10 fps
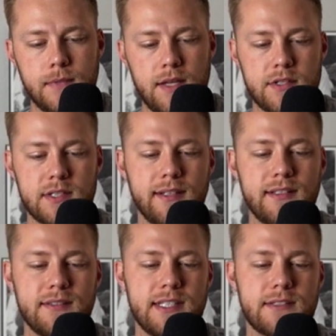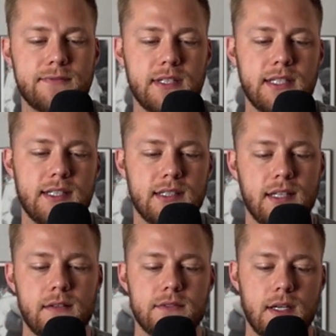there's it's funny, a
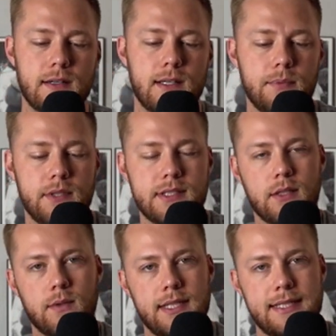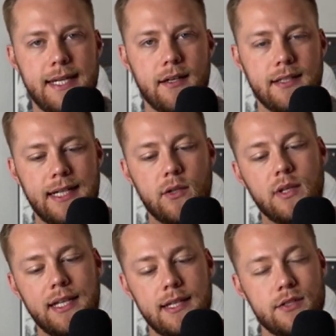lot of talking points I'll write down and I
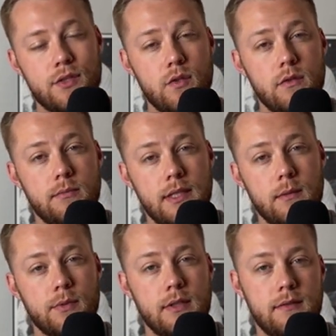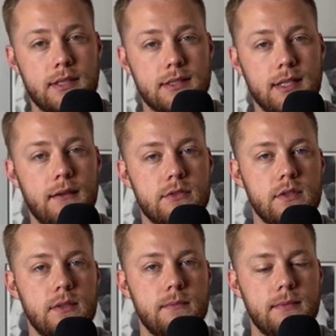don't get to them in a previous live
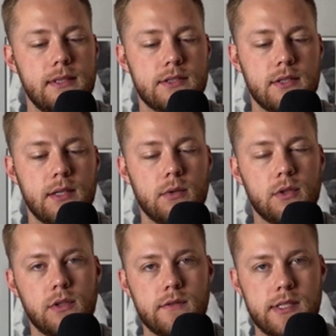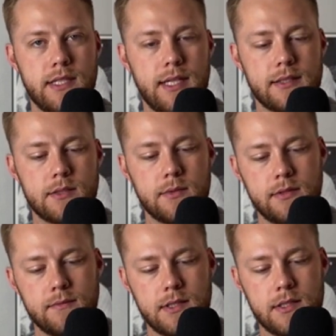stream. And so they roll over to the next
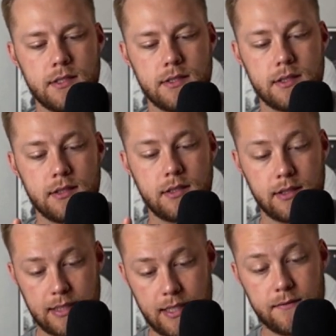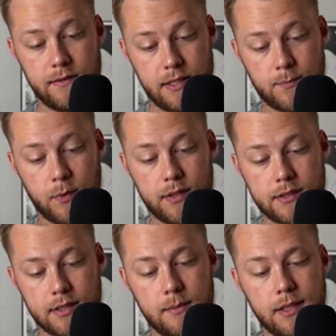one, which is a lot of these points
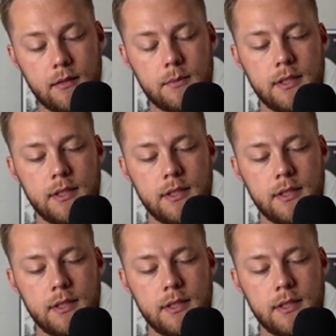coming up.